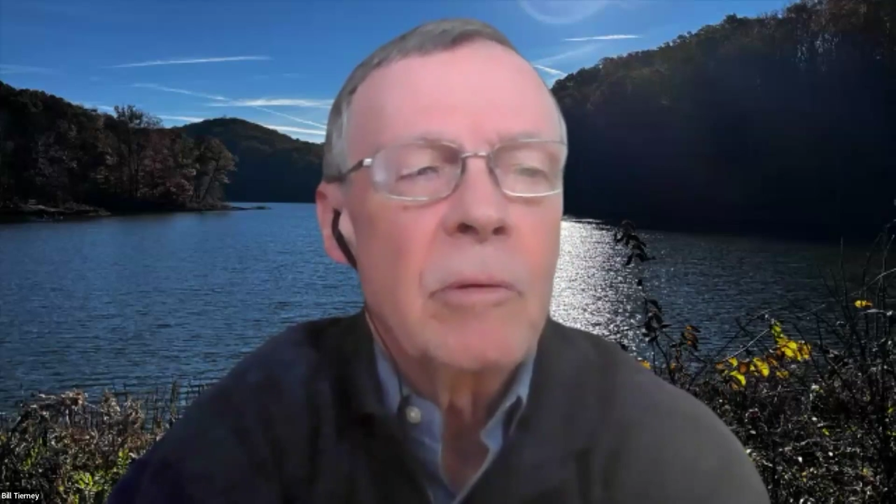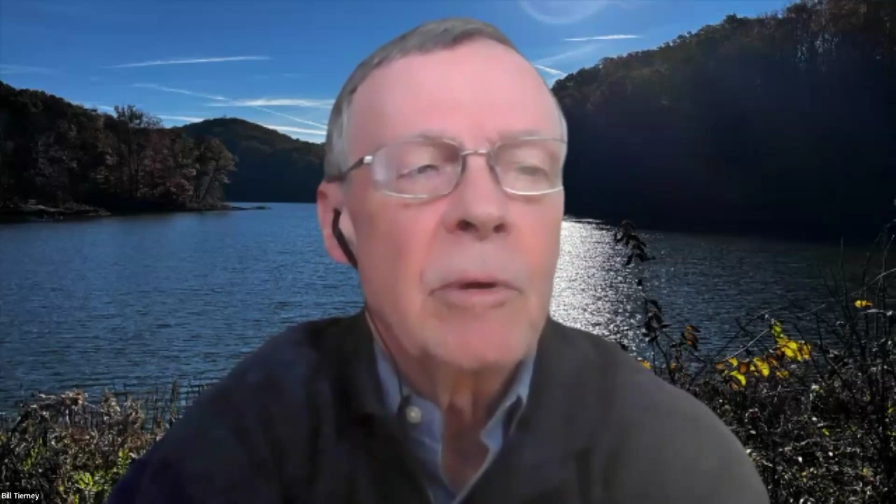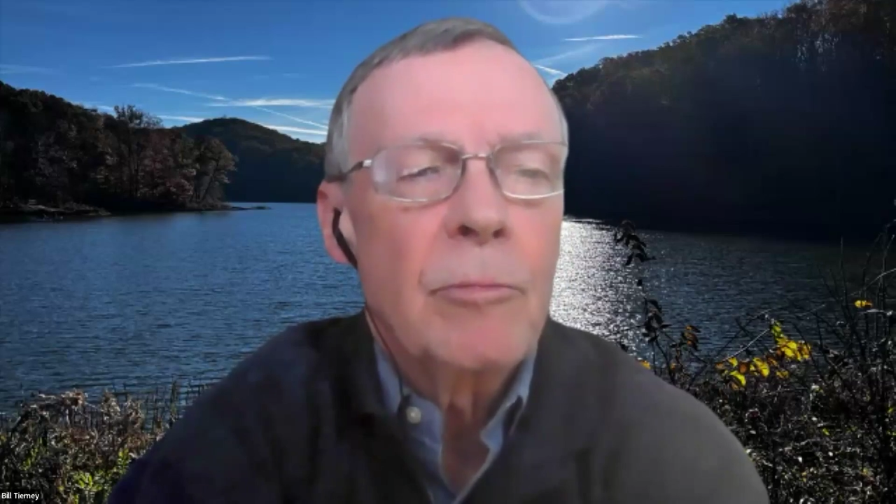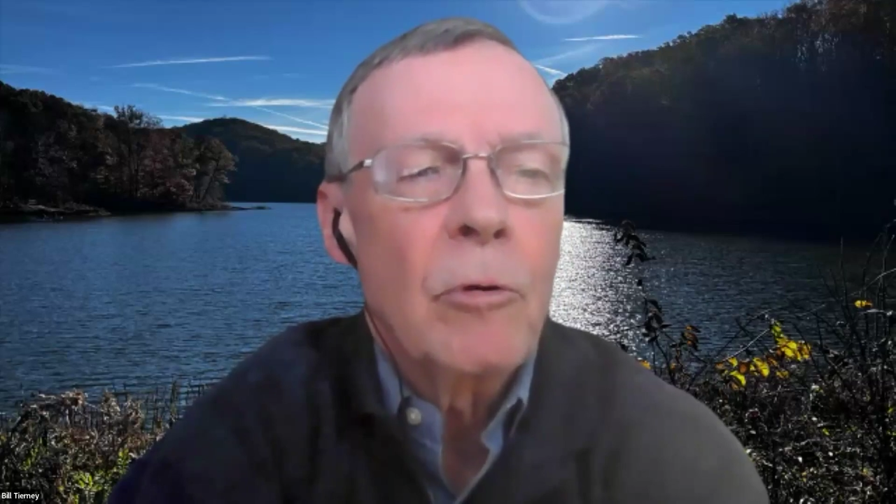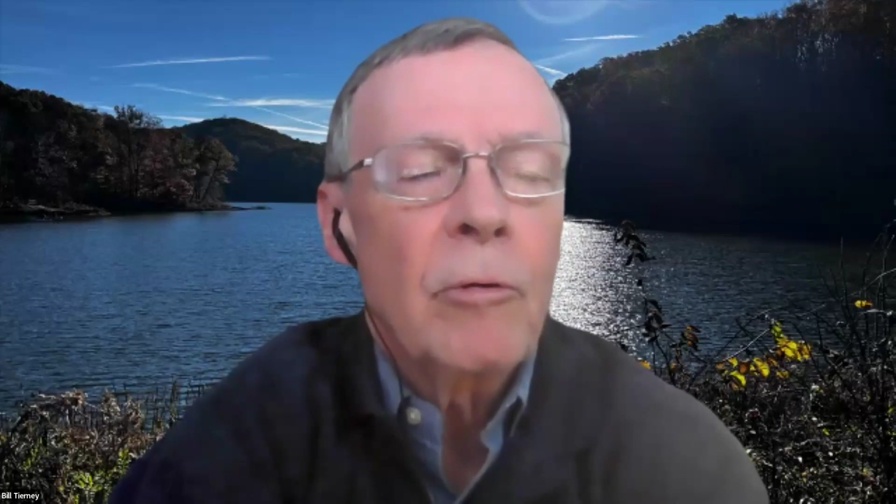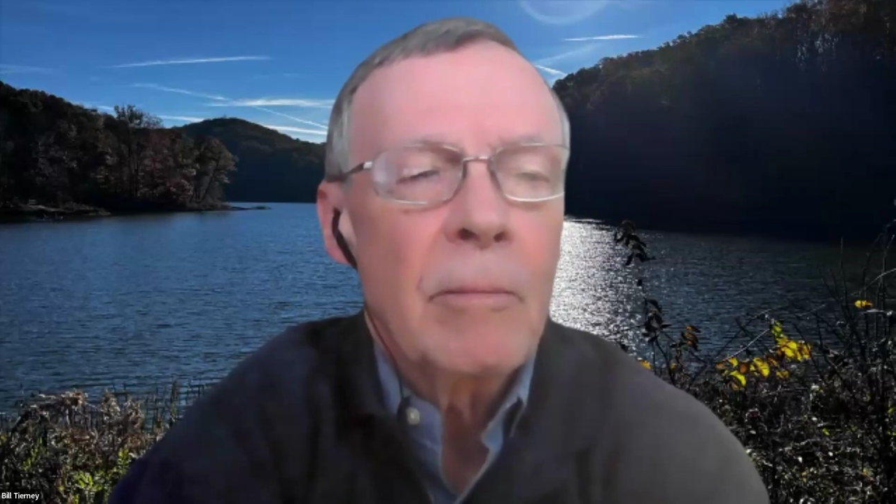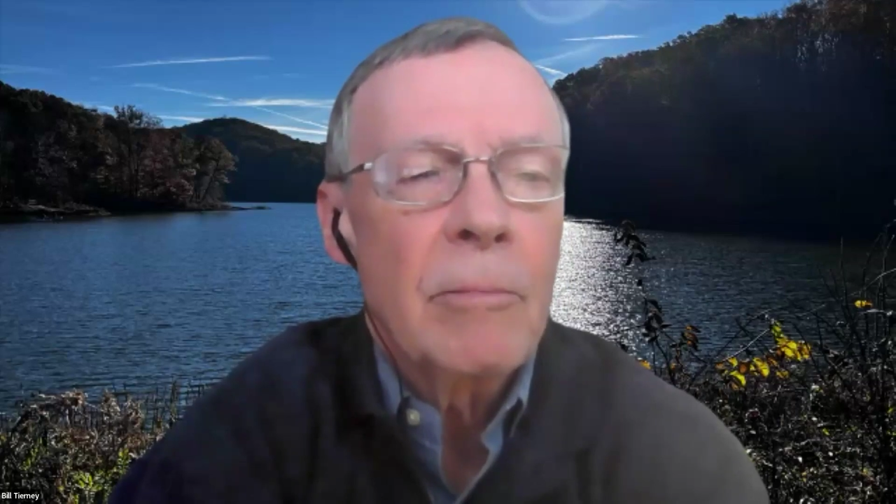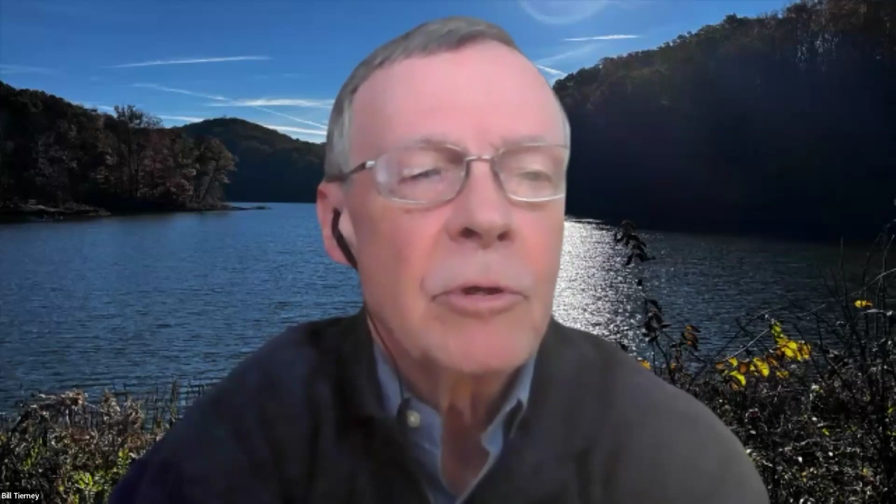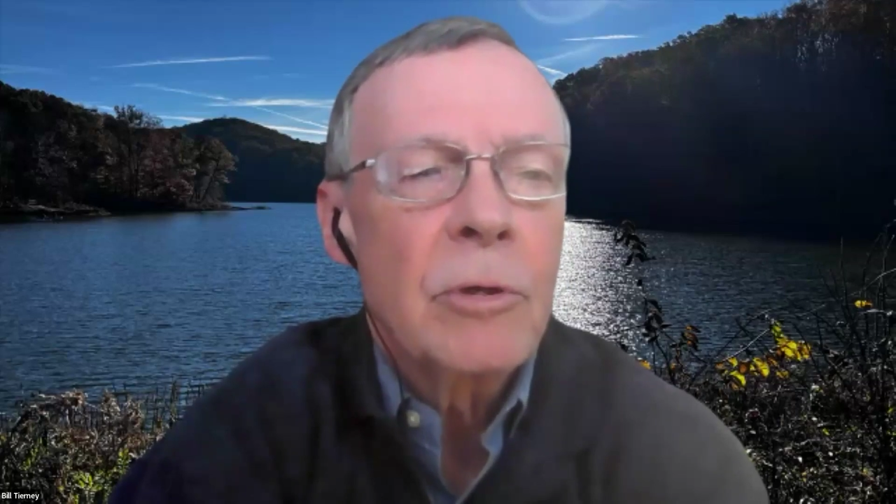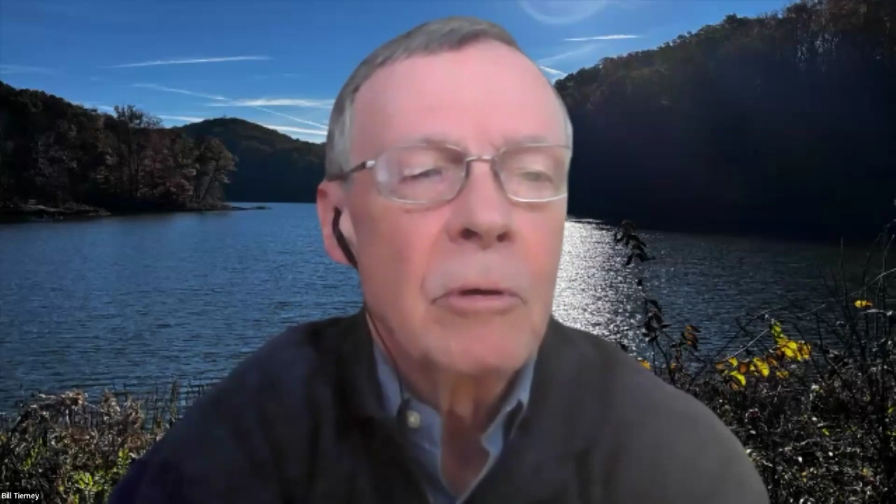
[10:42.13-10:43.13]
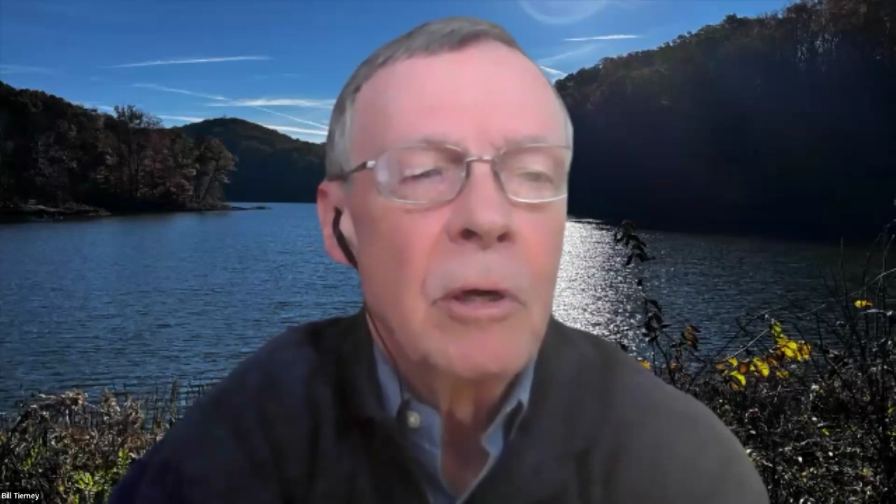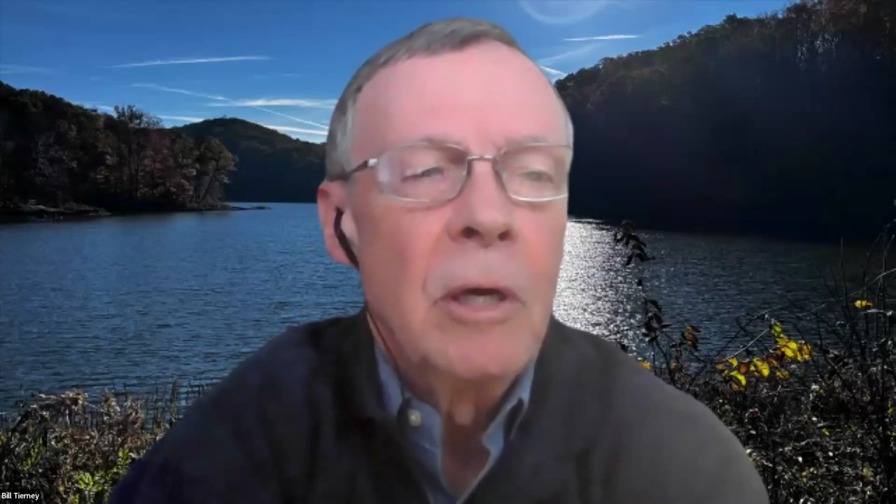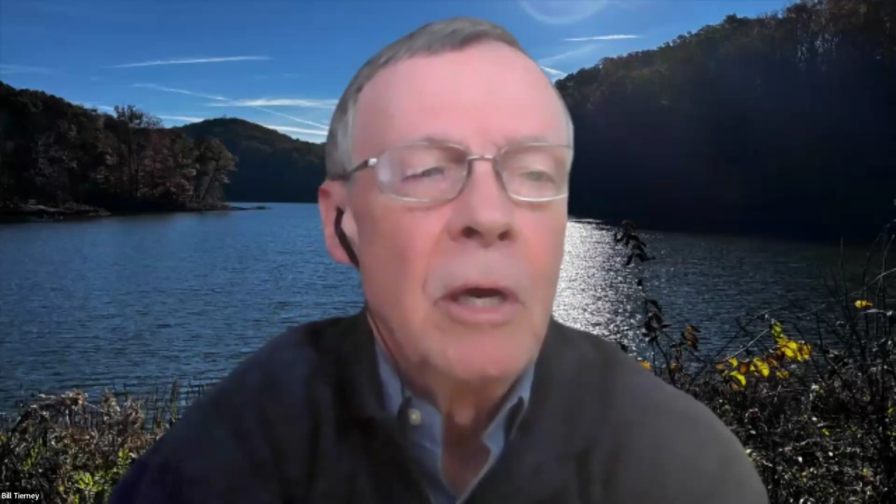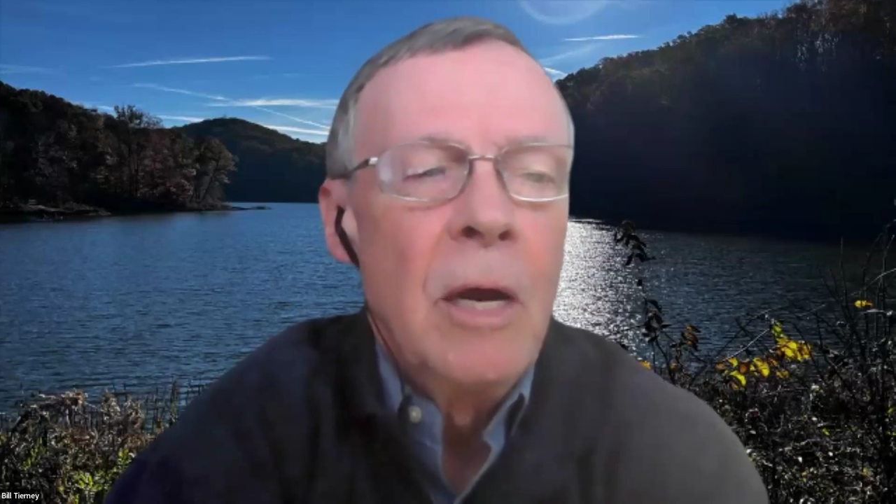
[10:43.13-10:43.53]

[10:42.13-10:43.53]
treatment program to.